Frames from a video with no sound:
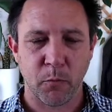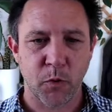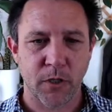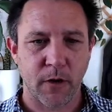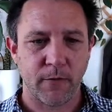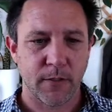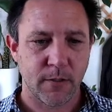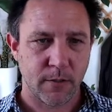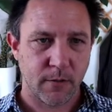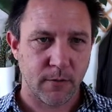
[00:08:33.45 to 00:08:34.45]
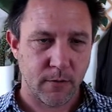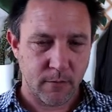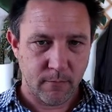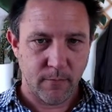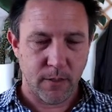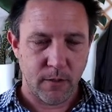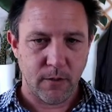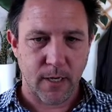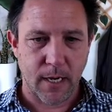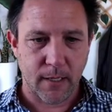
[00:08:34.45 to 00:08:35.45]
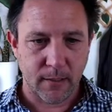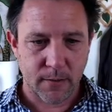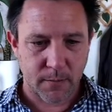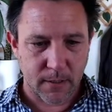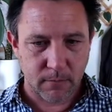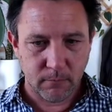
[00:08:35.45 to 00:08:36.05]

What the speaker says: push over to the new cart as well.